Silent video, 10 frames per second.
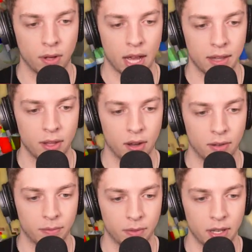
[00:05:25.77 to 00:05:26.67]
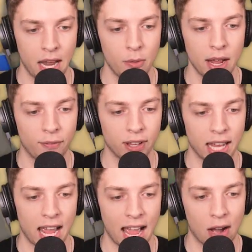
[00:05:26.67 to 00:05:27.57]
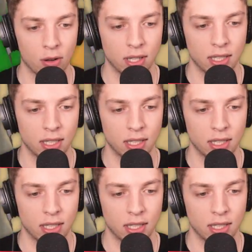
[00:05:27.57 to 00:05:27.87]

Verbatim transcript: Okay. Oh. No. Uh, now we have to get it out.